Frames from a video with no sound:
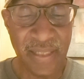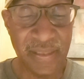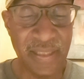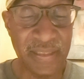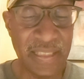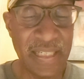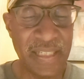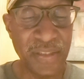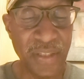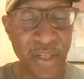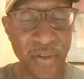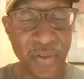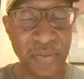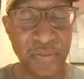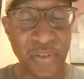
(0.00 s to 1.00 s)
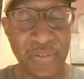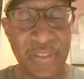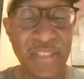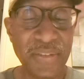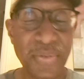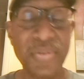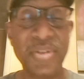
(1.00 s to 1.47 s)
Again, her
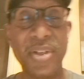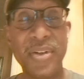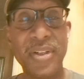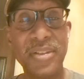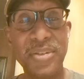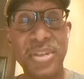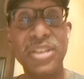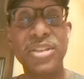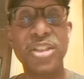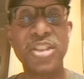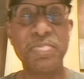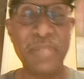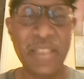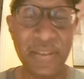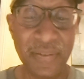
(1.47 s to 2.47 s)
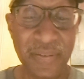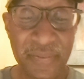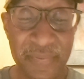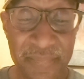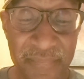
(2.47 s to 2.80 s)
credentials are she's a speaker,